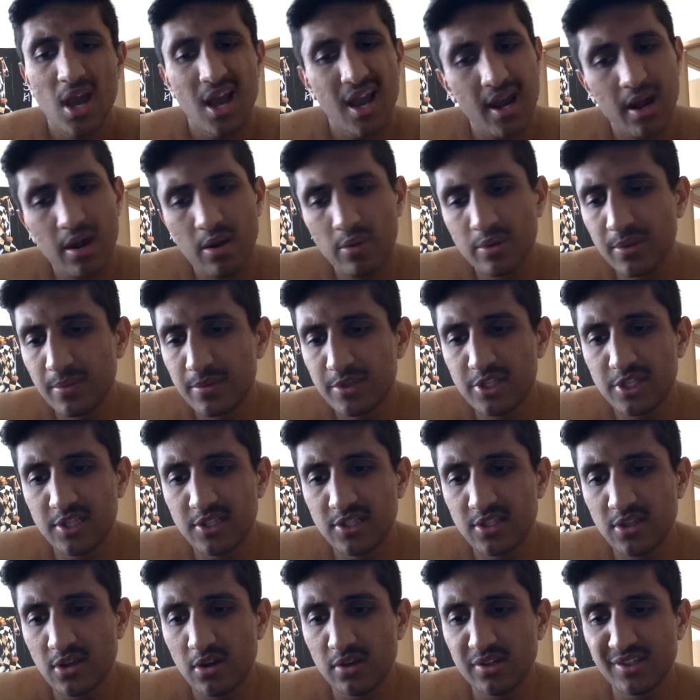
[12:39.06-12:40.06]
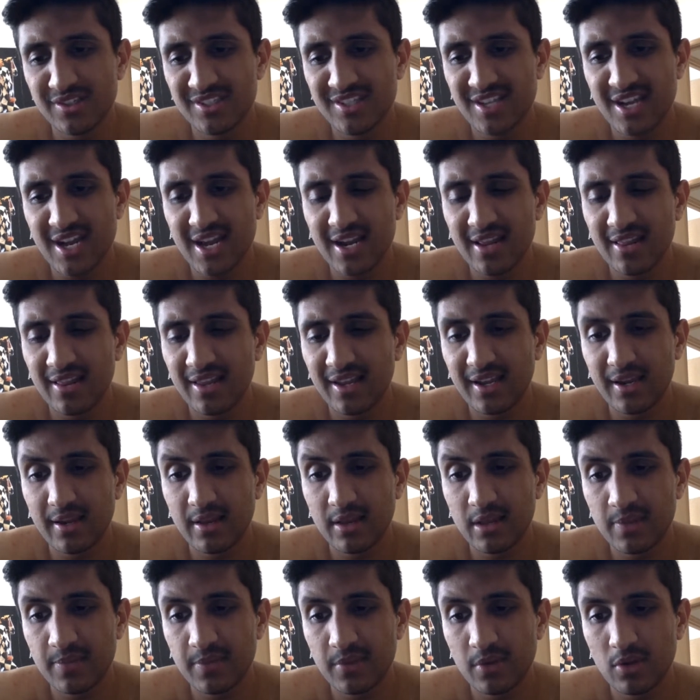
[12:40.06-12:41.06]
don't know what the machine's called. It's kind of like an
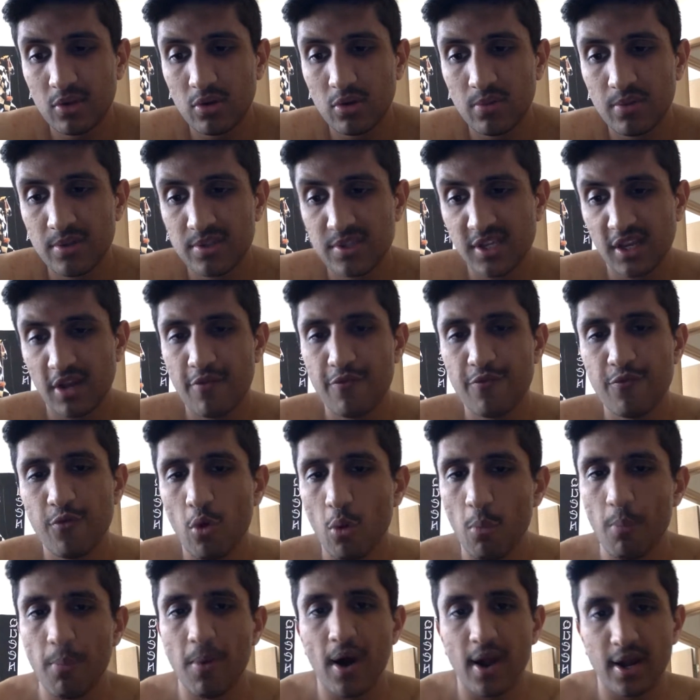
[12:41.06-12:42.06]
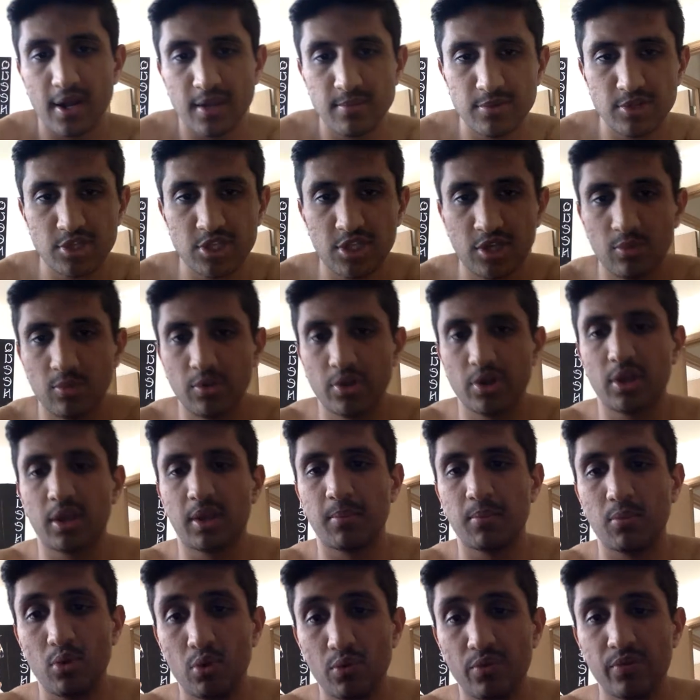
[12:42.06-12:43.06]
elliptical, but it's like a full body machine where you're
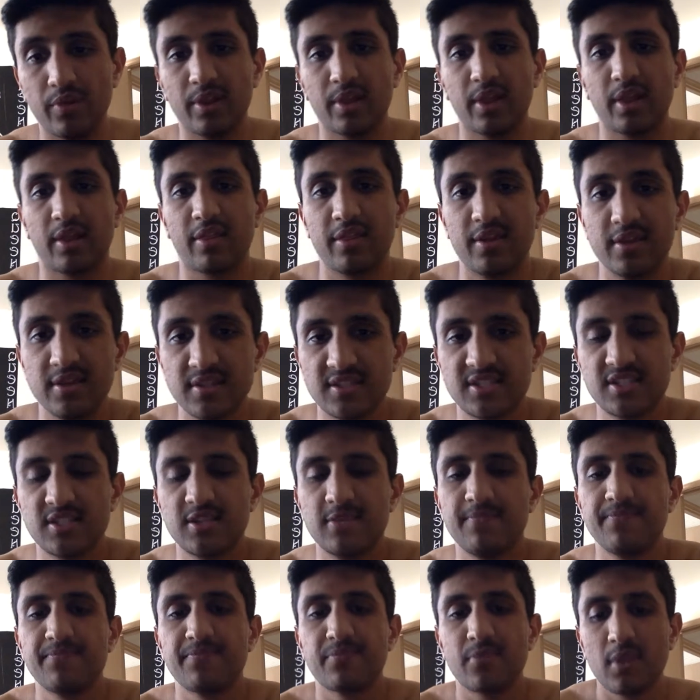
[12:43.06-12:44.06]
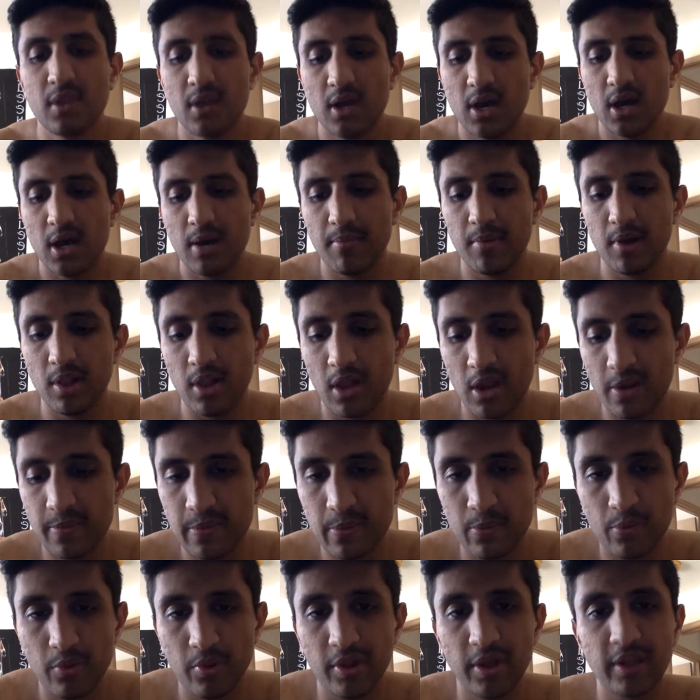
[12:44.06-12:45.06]
like moving like this. A lot of
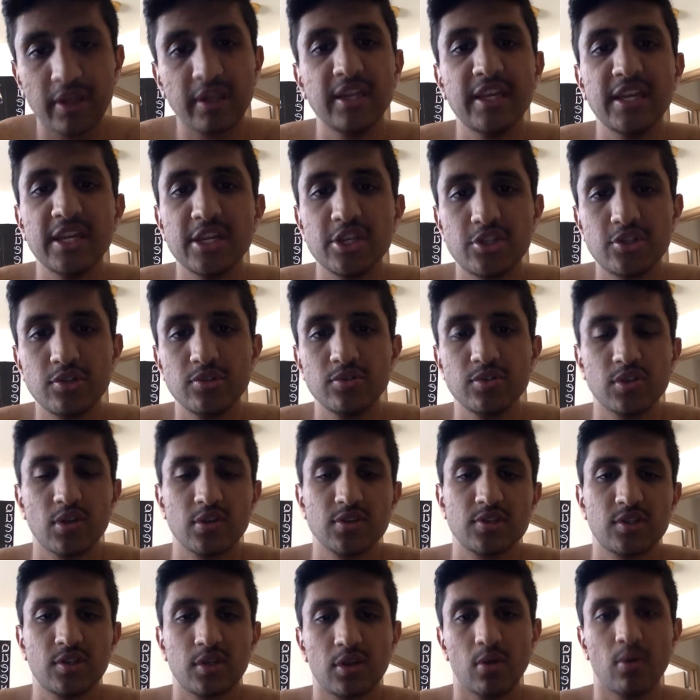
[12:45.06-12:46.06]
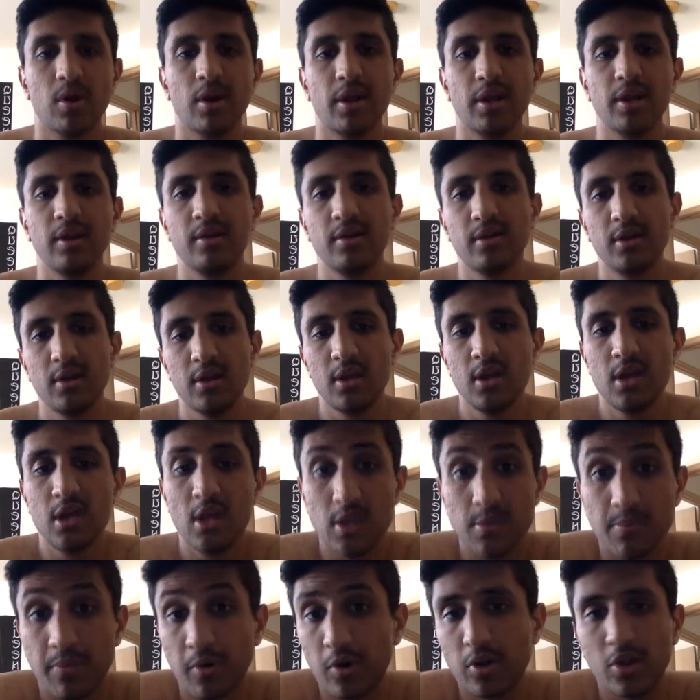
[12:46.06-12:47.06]
people with like knee issues also go on it.
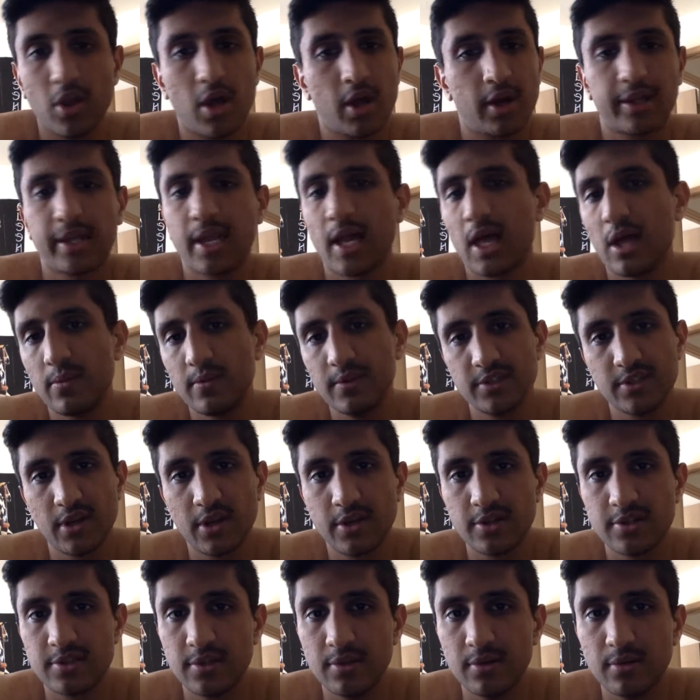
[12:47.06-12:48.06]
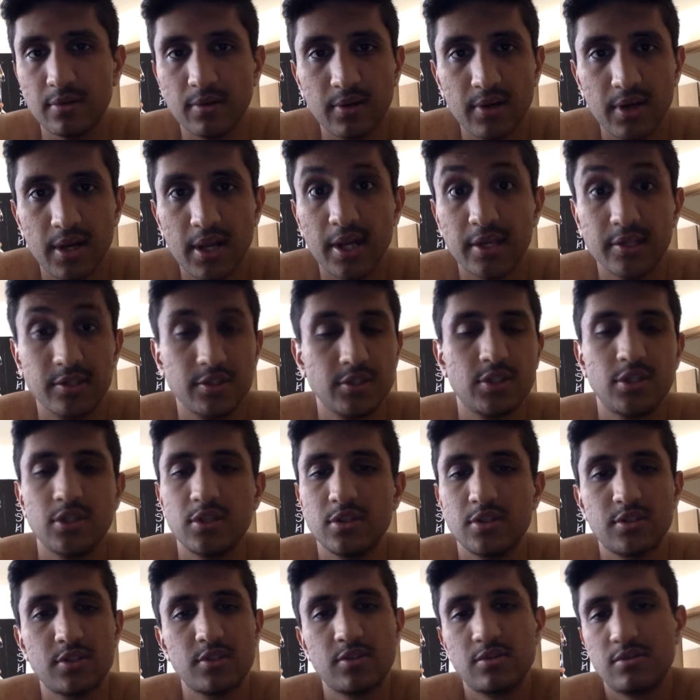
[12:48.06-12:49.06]
Burn a lot of calories on it too, and you
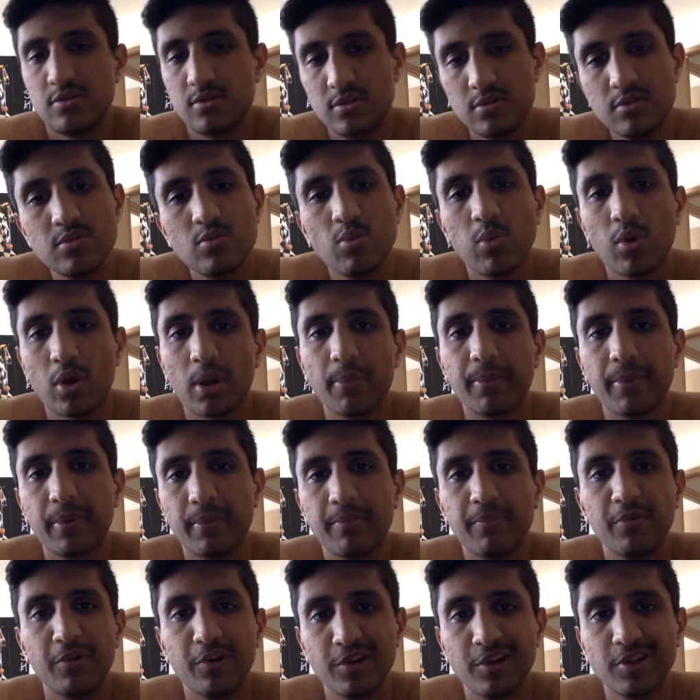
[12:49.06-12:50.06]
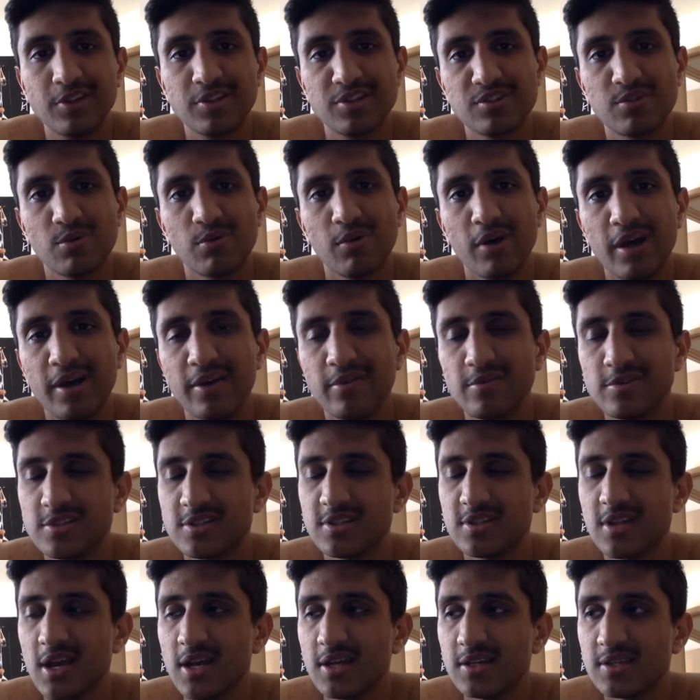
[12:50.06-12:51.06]
work up a pretty good sweat, which
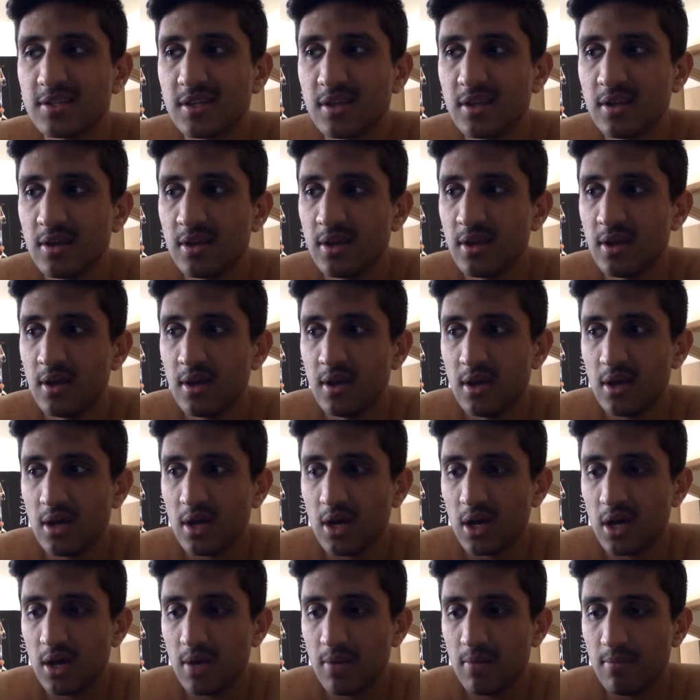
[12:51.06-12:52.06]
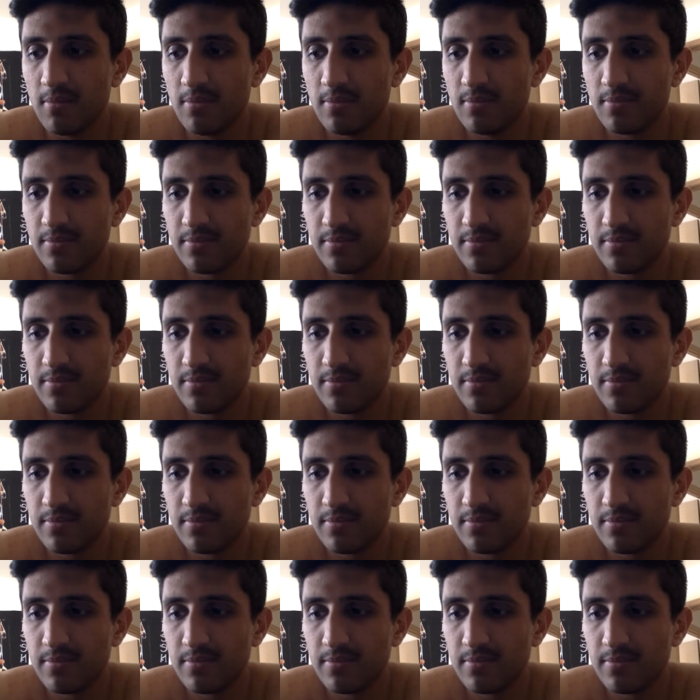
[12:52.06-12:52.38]
is nice. I don't